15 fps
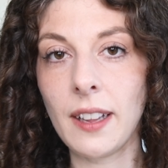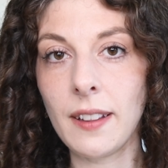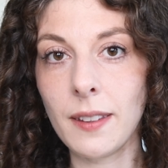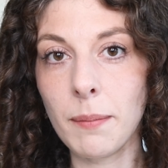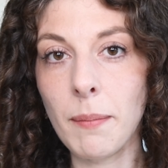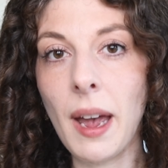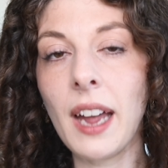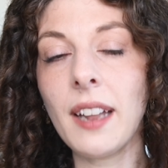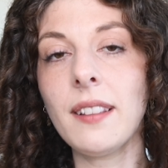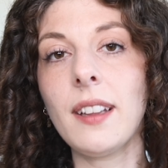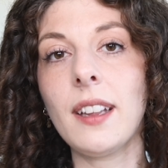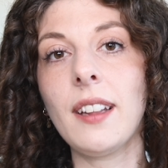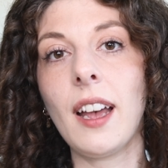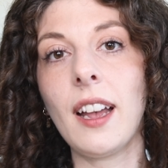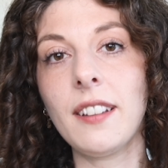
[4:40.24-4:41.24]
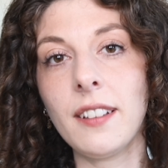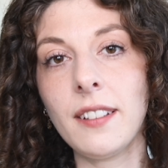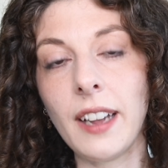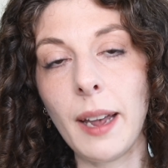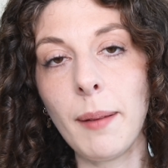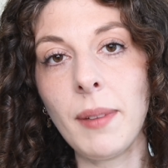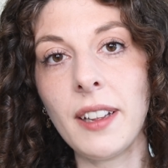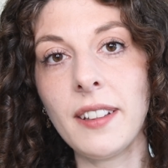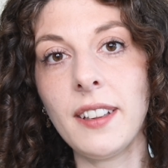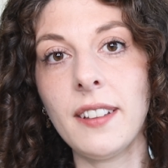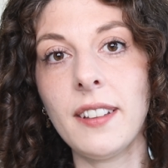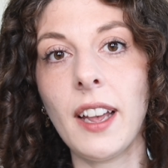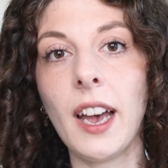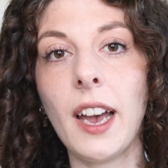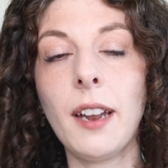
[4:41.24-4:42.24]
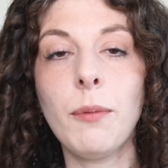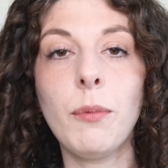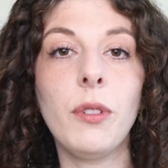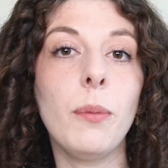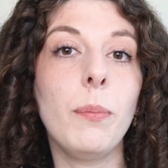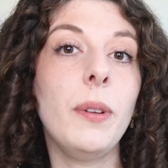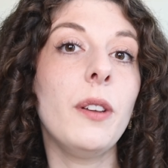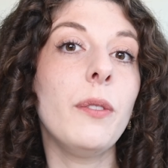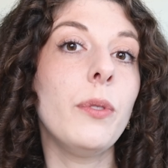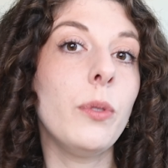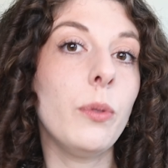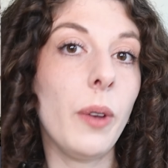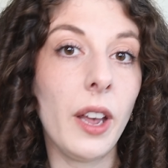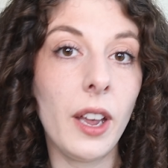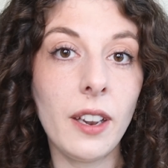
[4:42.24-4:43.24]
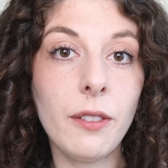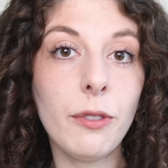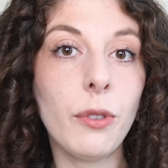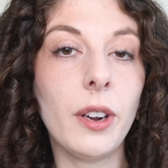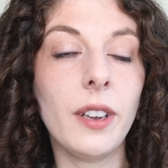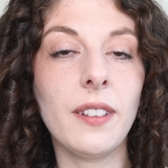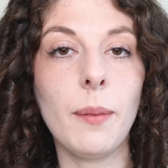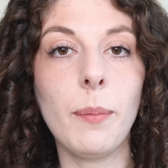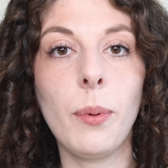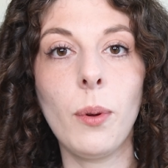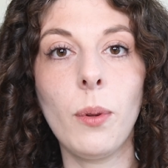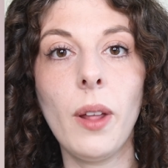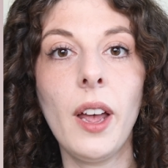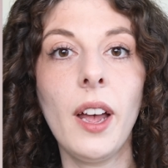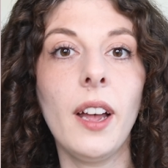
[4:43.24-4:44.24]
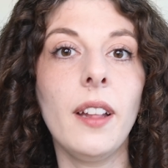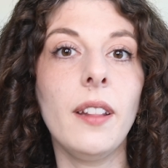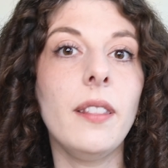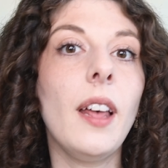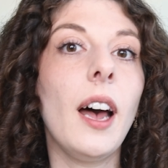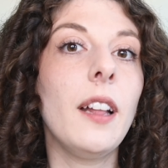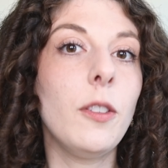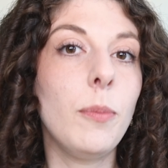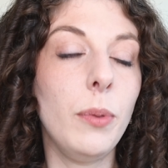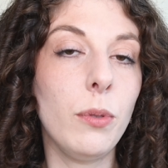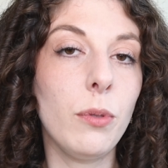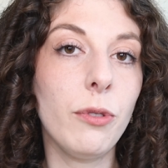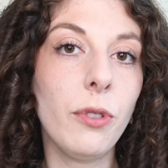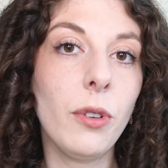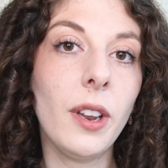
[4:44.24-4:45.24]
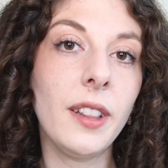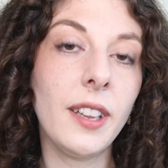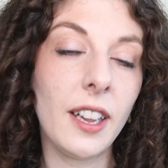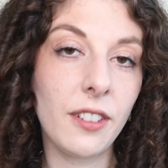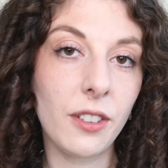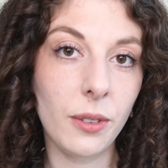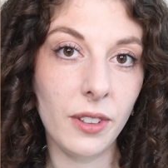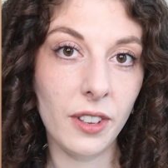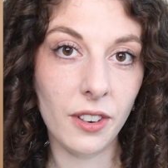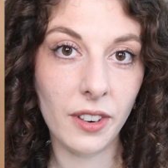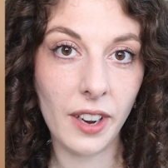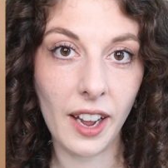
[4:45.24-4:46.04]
that's matte, that has a timeless design with a bit of suede, for example, that's beautiful and that's considered